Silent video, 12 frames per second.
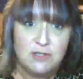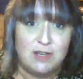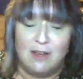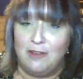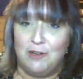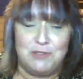
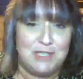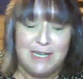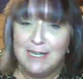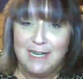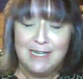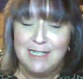their
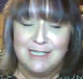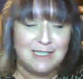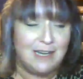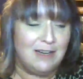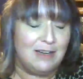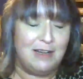CDs
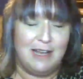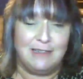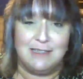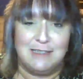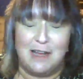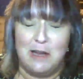at
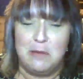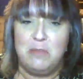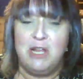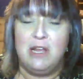the time.